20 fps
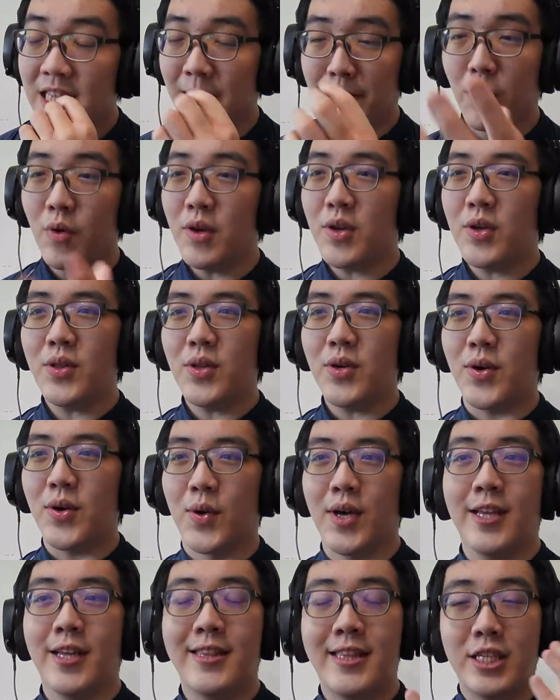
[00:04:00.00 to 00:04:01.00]
The more you
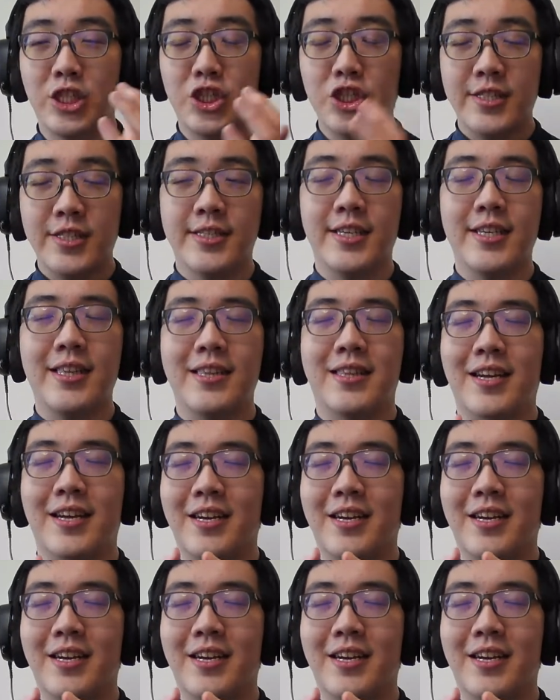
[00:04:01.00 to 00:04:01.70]
know, decisions